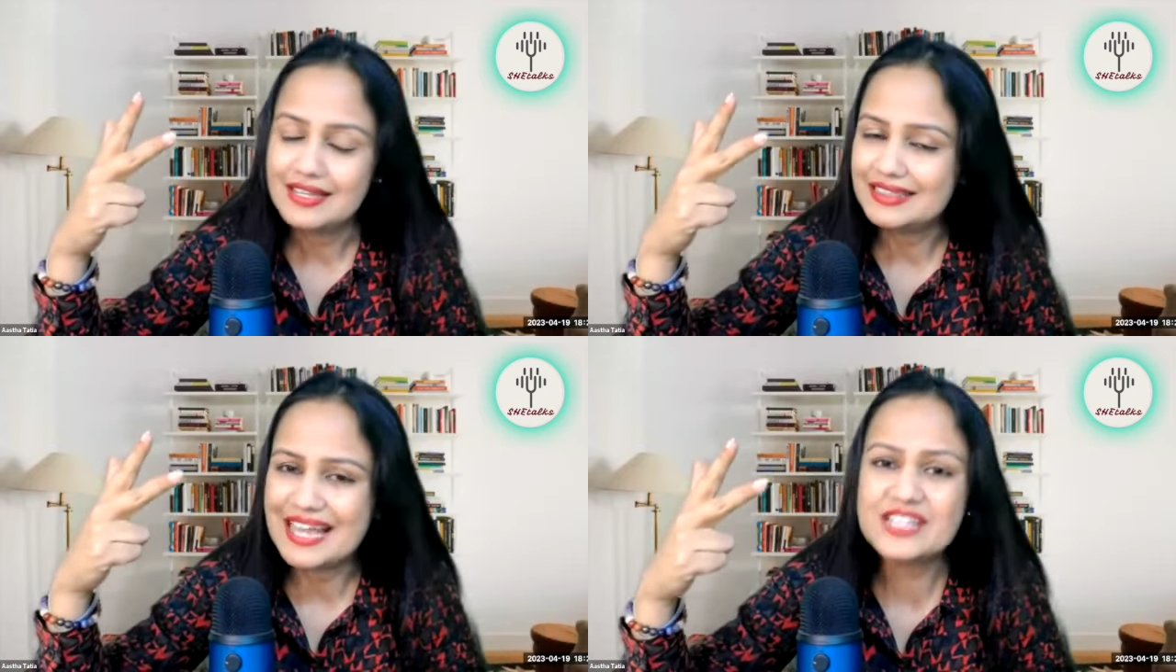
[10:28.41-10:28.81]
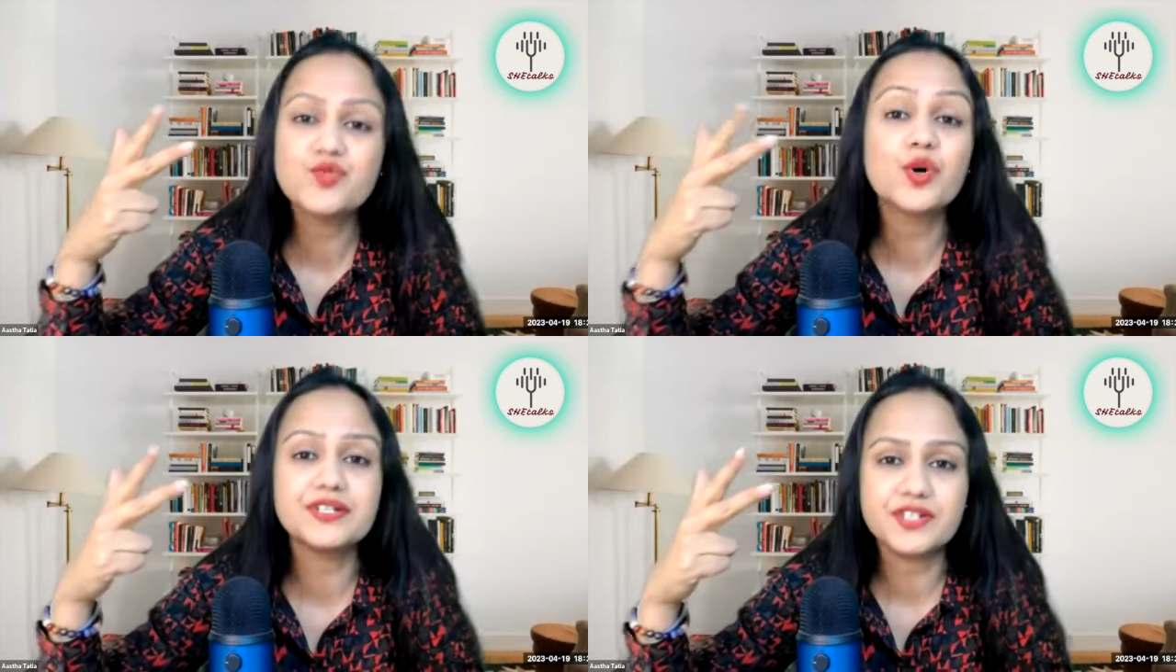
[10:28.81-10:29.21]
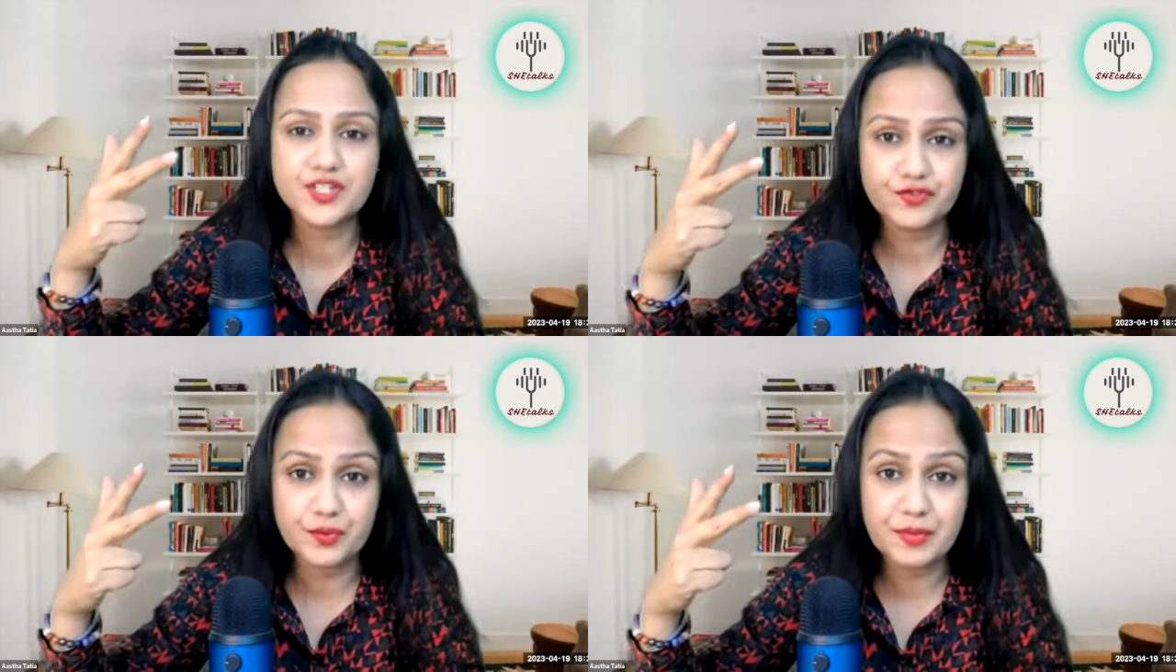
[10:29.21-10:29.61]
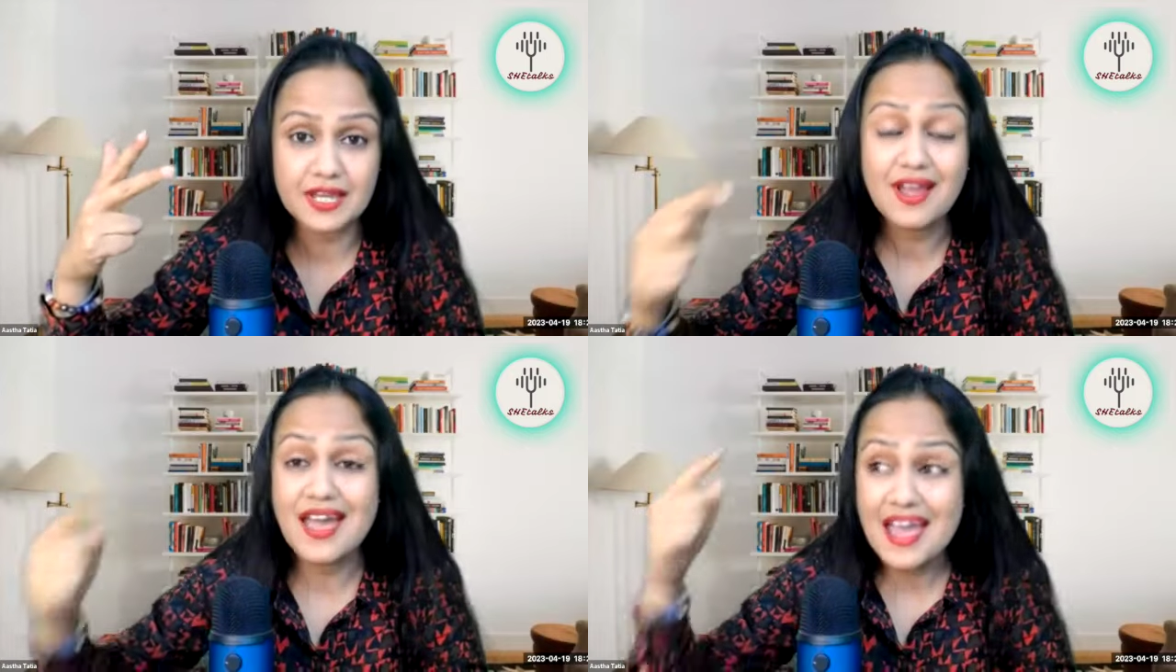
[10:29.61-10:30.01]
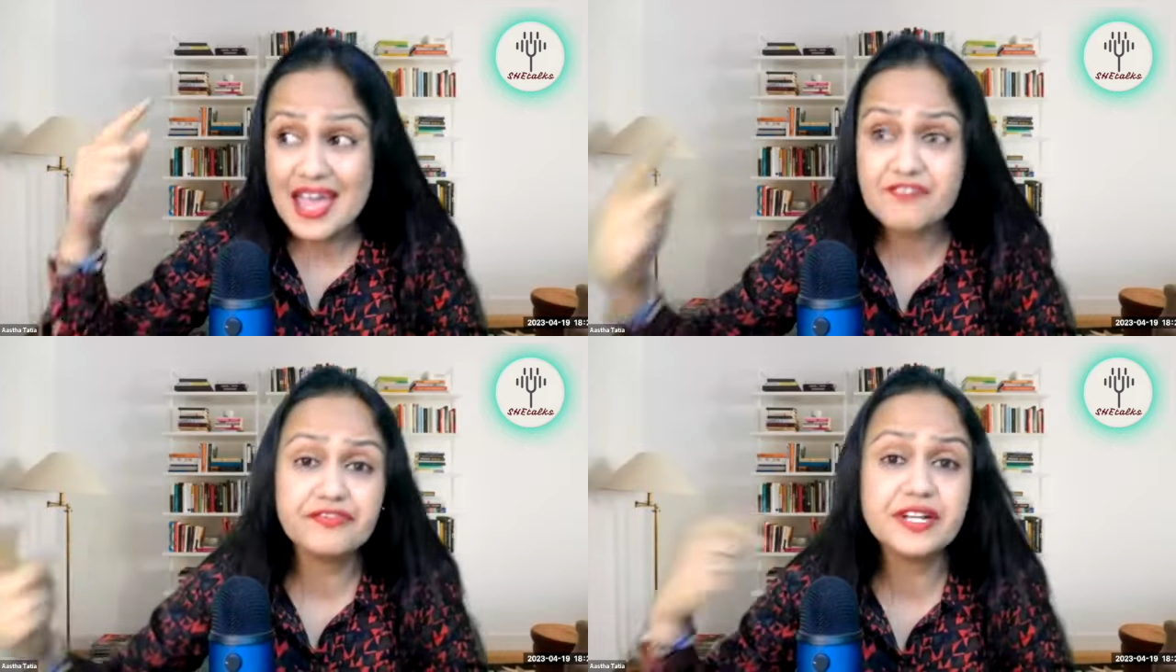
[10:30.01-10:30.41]
That's what it is for me
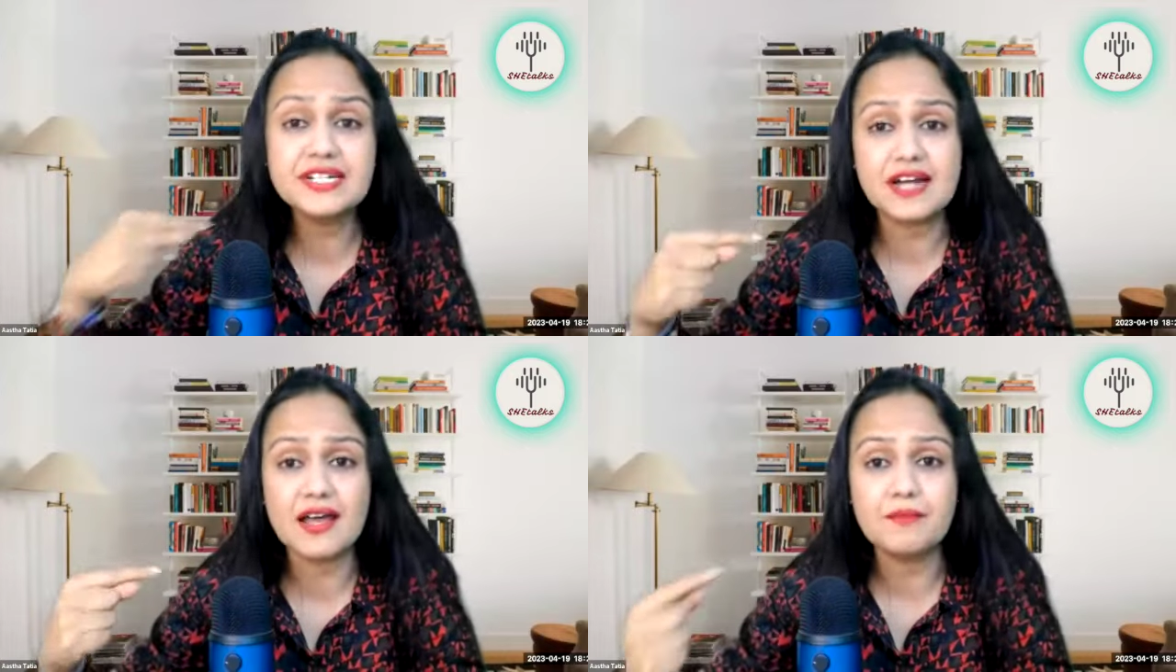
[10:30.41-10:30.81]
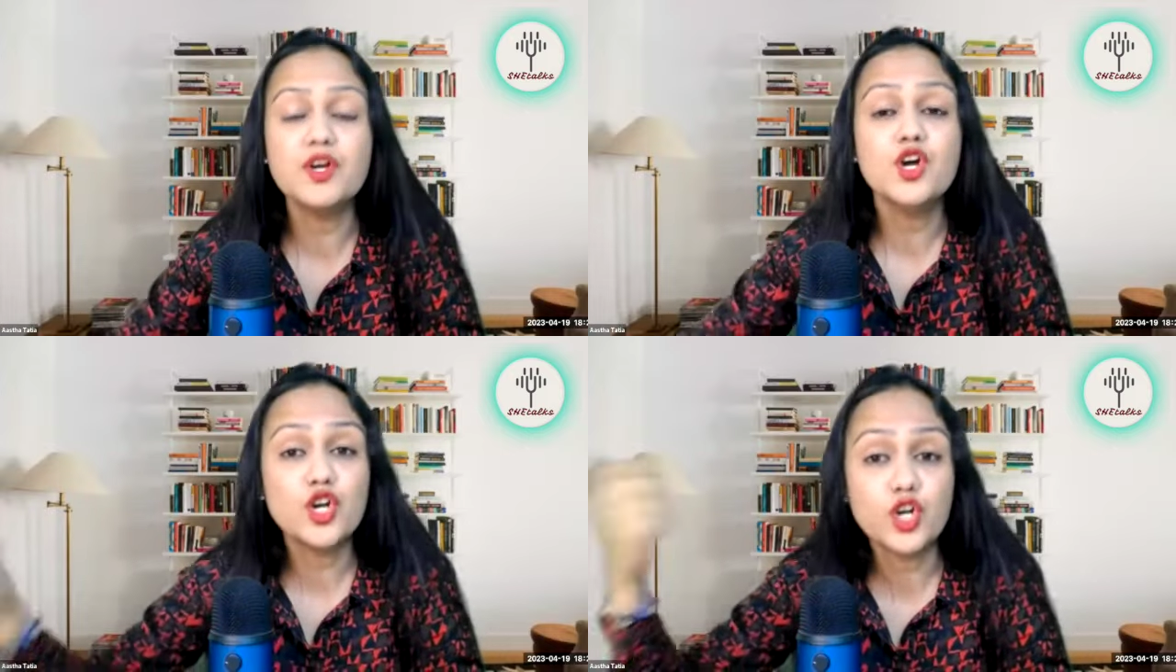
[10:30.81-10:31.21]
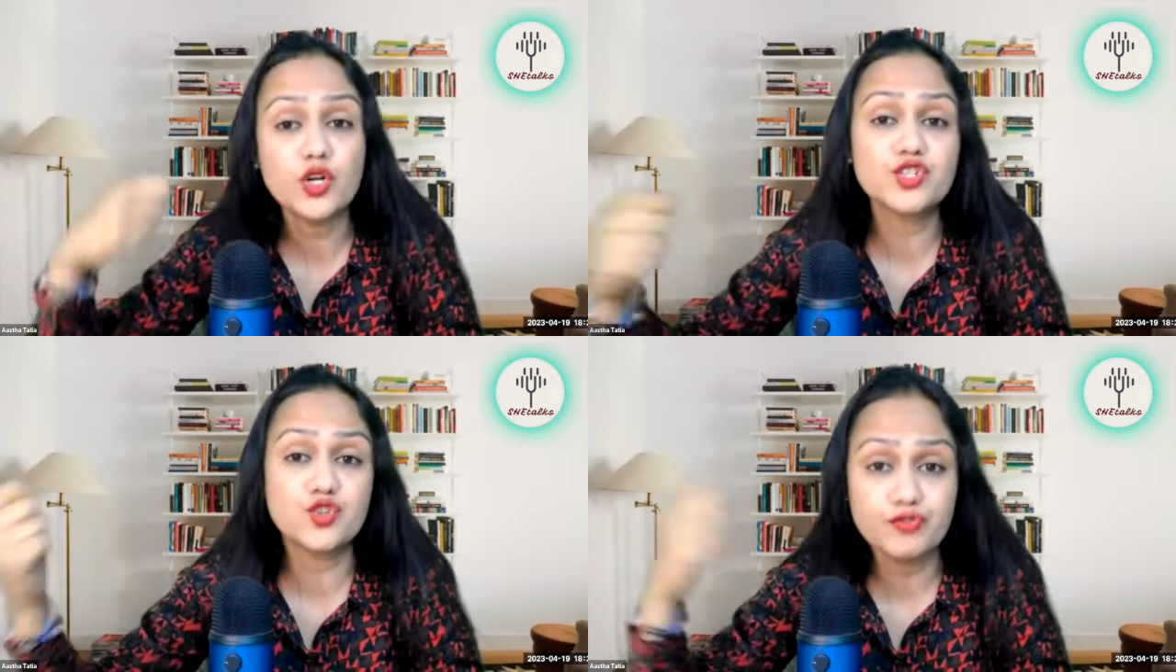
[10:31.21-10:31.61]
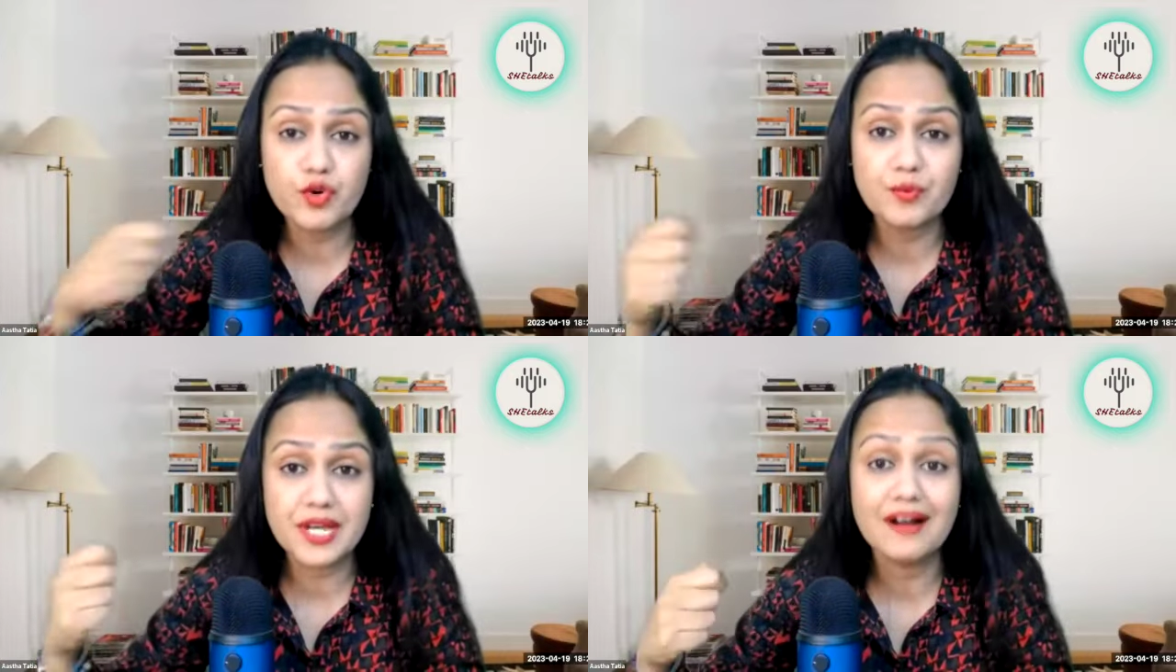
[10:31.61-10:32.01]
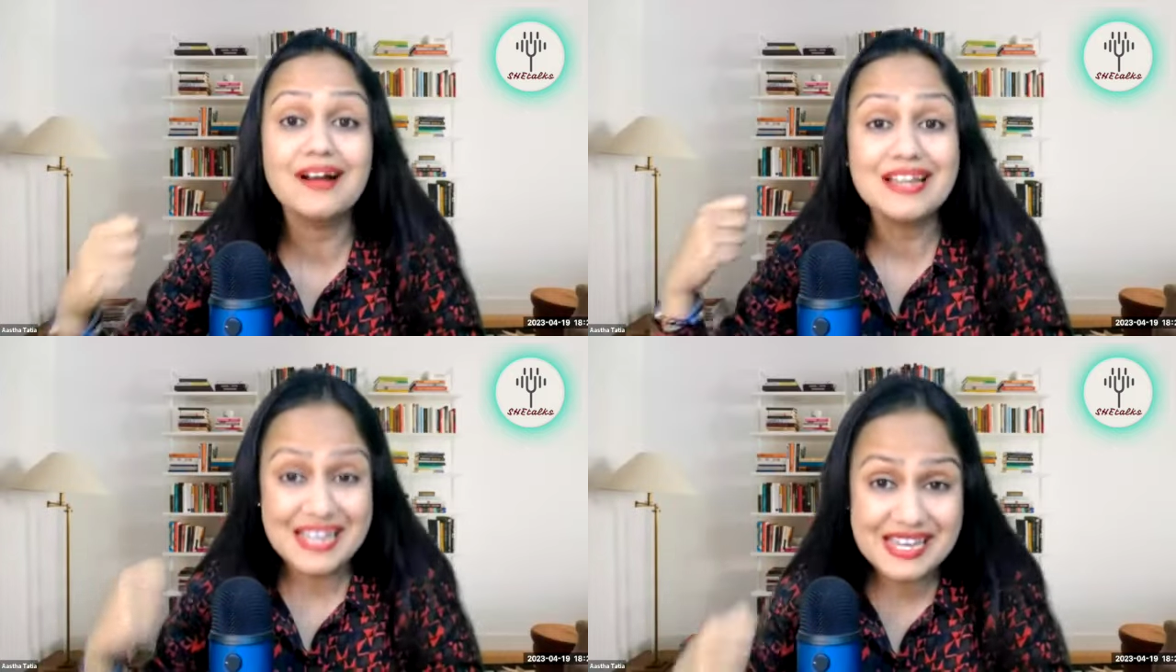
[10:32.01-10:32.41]
every time claustrophobia
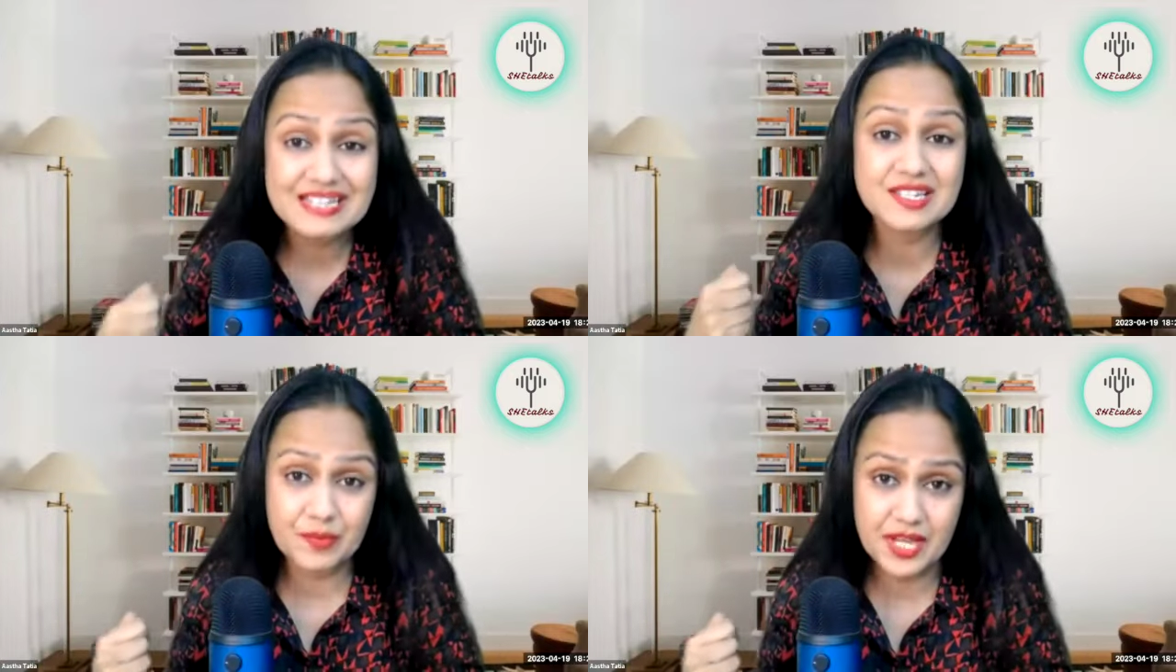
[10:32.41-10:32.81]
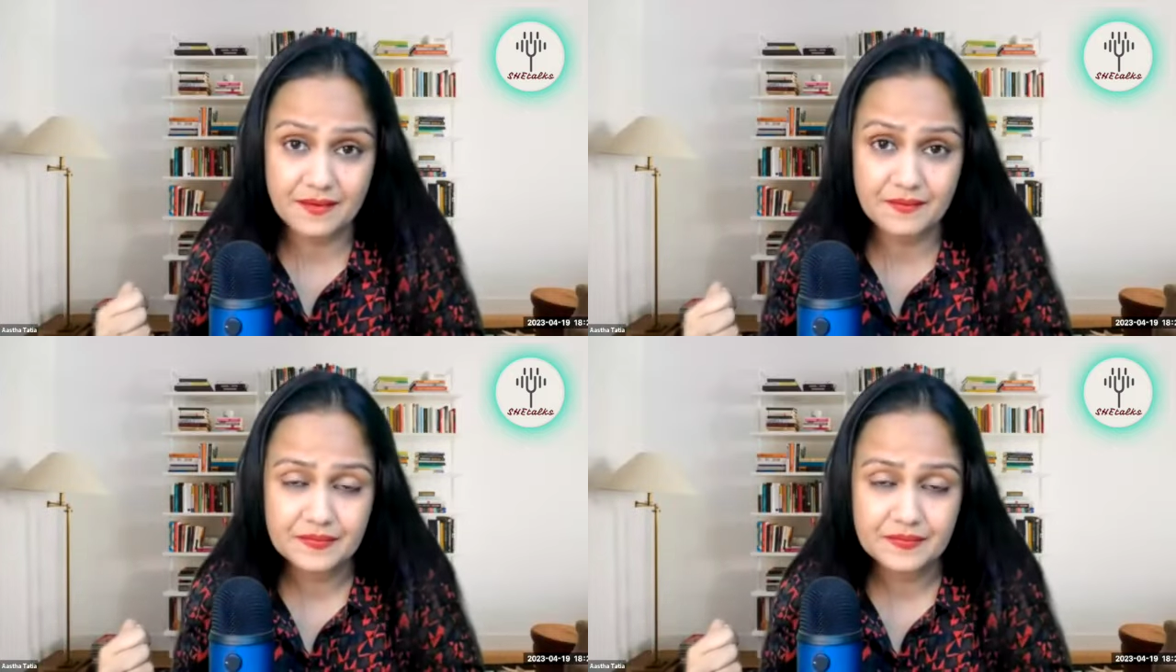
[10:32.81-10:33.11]
hits me.